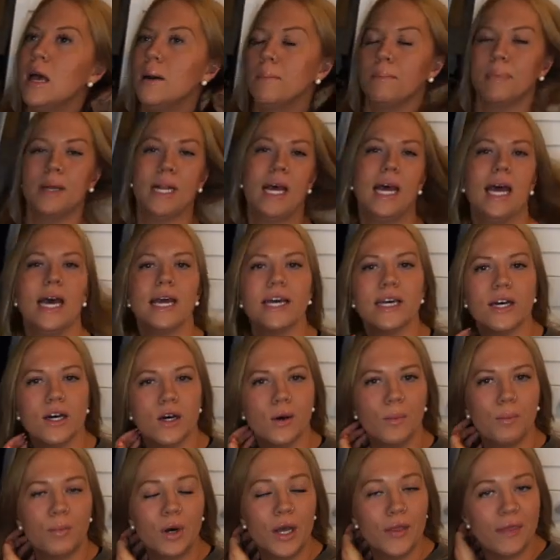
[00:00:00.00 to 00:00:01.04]
but
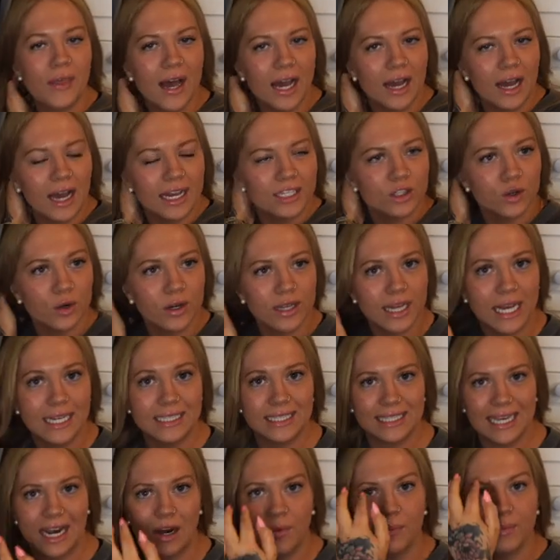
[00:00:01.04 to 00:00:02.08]
I tore that
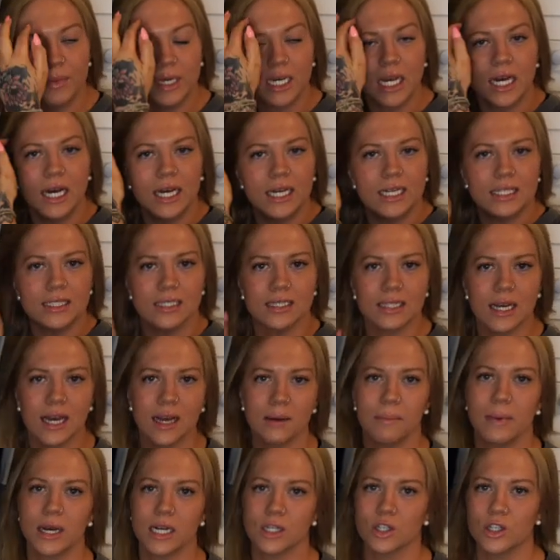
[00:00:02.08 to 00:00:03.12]
down because
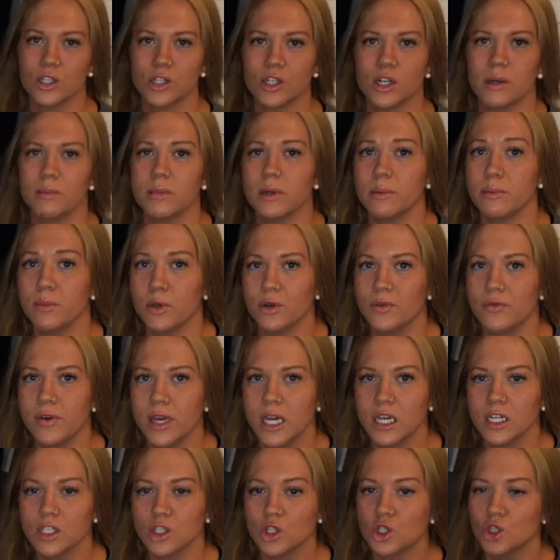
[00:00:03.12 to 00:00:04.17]
I'm actually gonna be
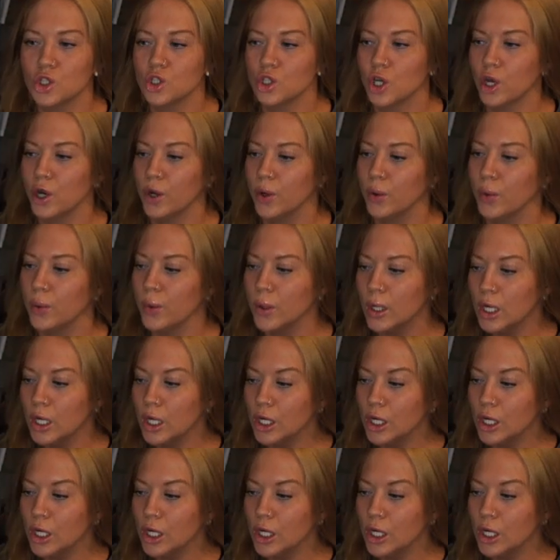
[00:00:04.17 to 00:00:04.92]
moving, so